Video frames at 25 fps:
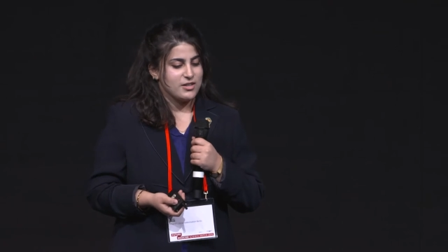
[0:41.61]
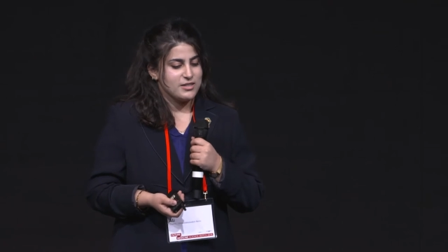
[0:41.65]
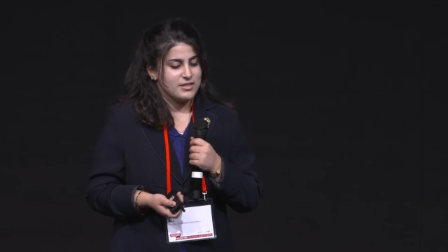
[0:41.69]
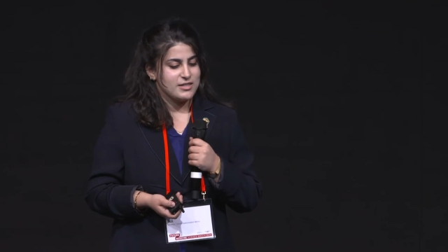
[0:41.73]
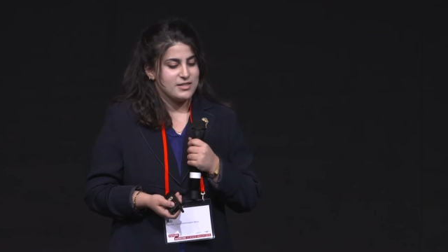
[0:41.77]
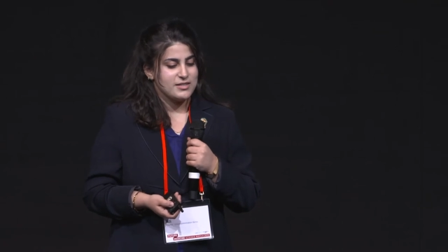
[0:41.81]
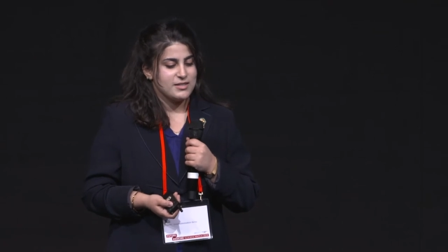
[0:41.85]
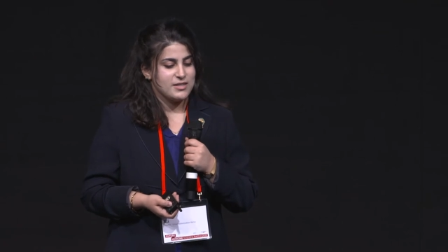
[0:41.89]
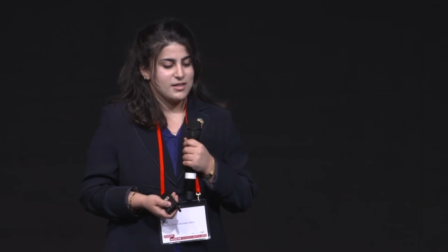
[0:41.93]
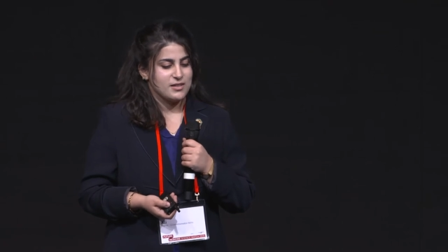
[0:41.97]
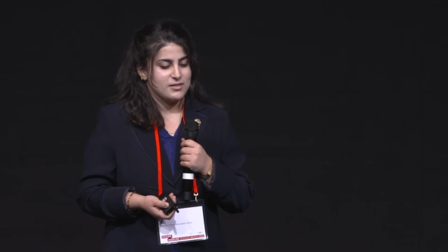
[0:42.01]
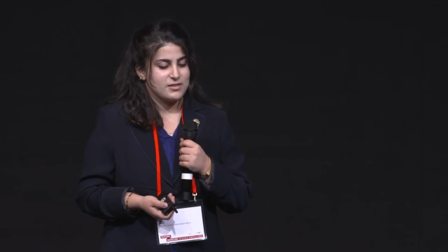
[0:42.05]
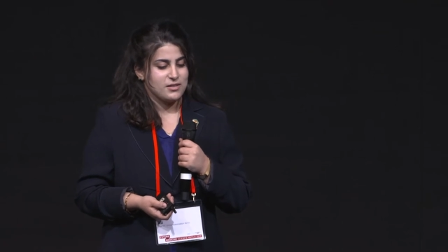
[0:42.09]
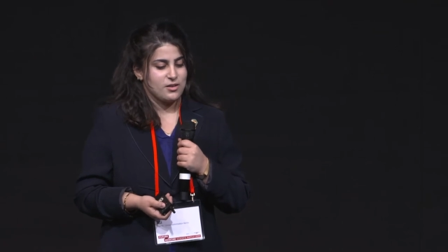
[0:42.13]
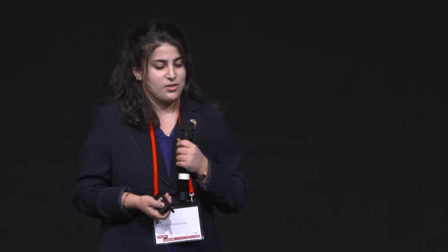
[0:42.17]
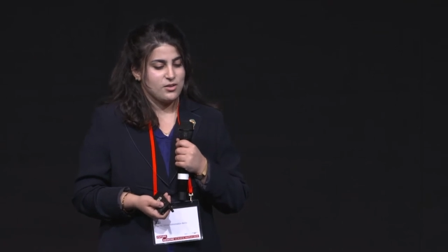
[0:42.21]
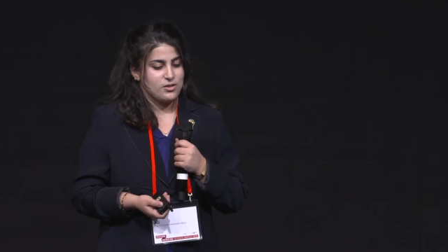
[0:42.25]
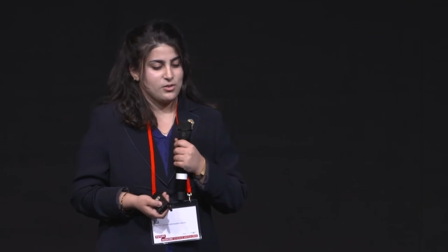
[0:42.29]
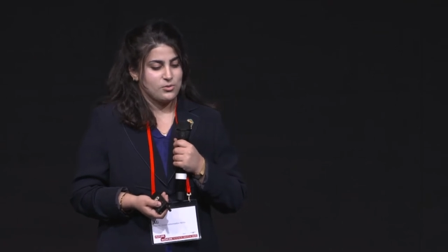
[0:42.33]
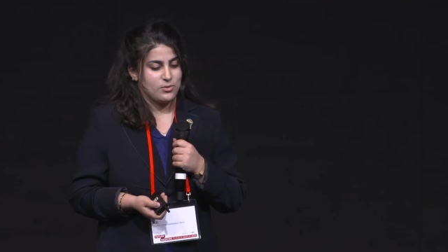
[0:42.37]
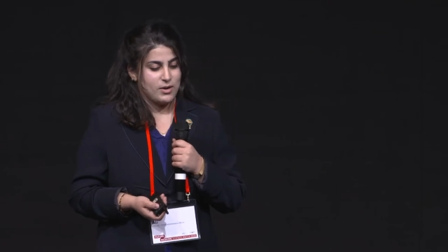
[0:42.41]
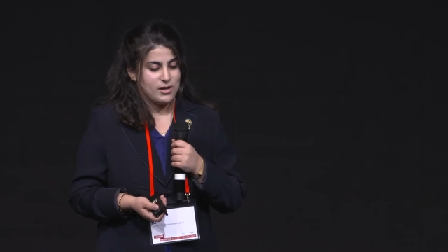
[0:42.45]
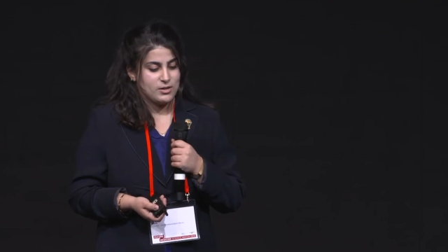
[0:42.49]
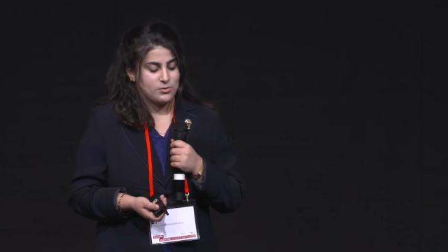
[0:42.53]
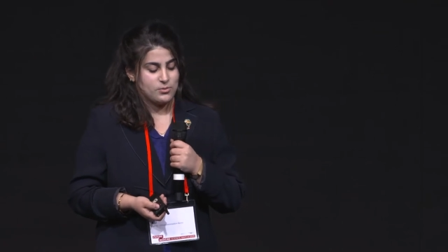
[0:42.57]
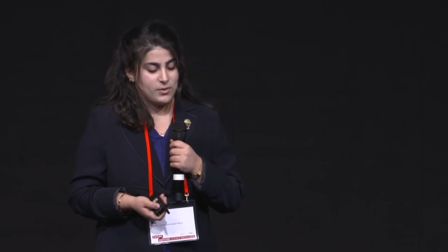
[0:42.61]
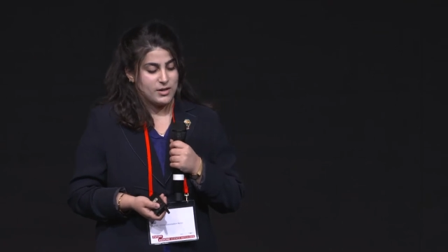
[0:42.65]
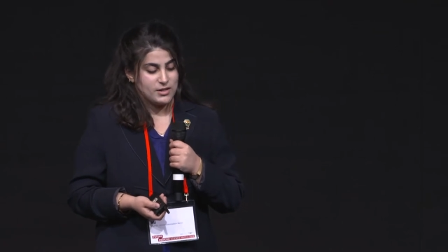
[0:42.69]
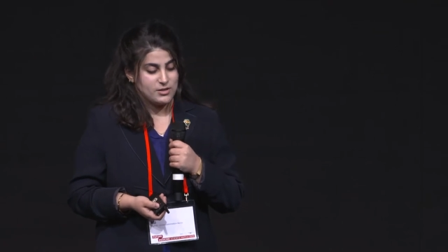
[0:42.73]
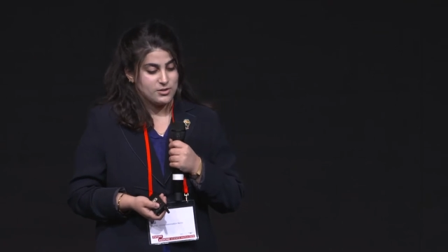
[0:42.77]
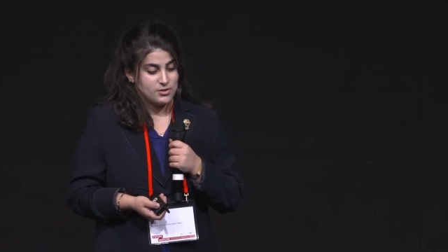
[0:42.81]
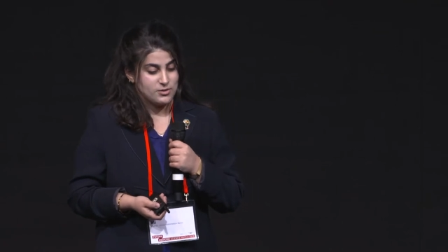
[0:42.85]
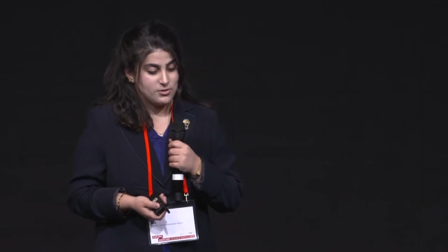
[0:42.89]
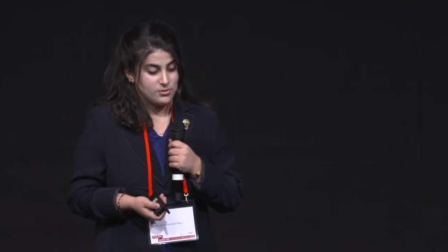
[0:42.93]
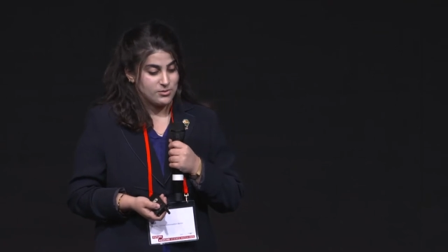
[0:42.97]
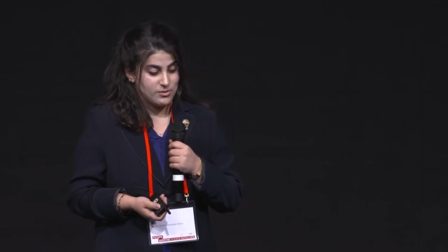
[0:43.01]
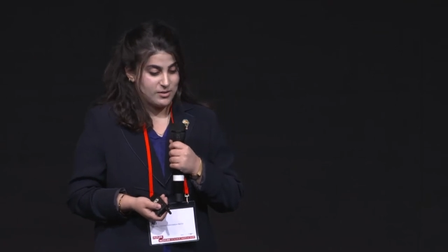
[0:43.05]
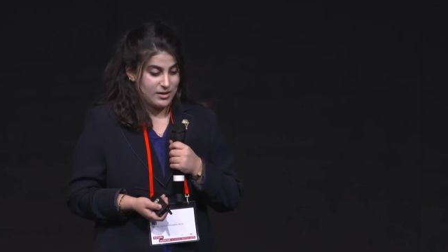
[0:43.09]
T cells are a great way to
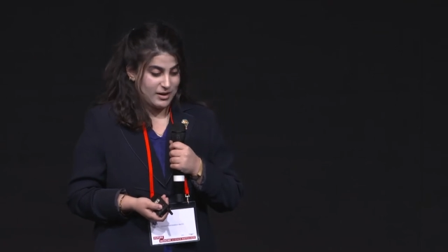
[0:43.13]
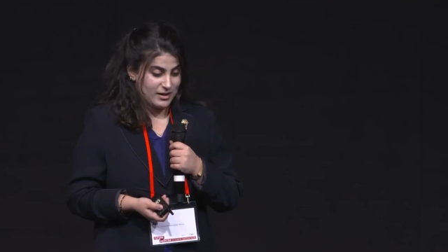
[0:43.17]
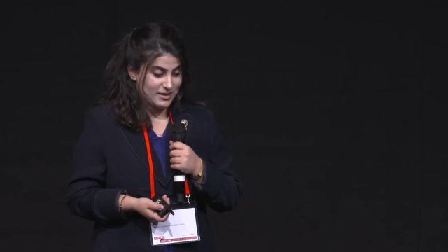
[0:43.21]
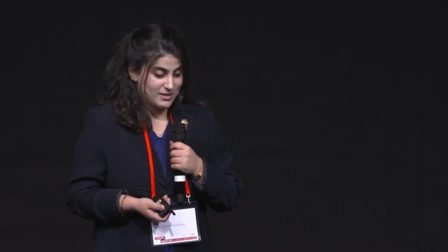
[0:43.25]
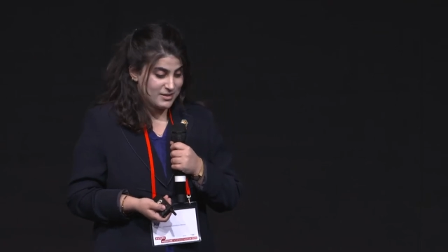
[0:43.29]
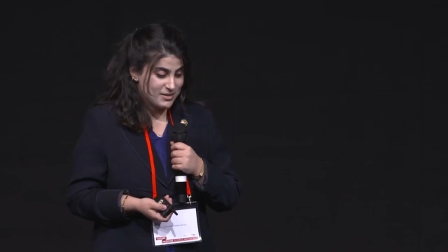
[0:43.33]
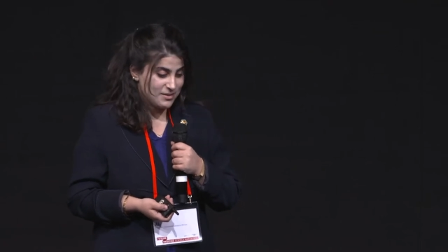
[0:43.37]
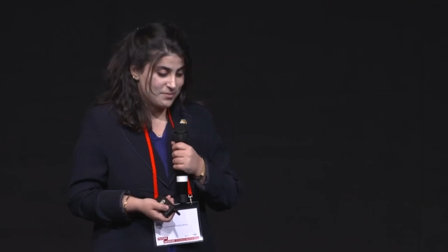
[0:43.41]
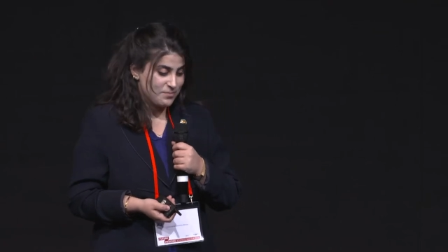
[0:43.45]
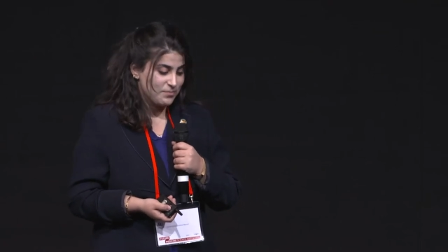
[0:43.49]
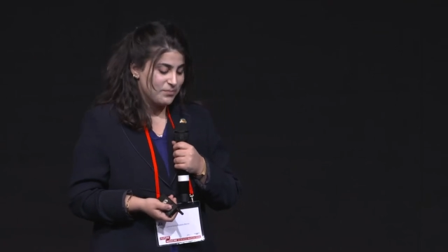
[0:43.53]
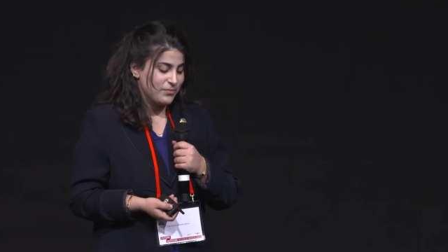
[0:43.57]
do that.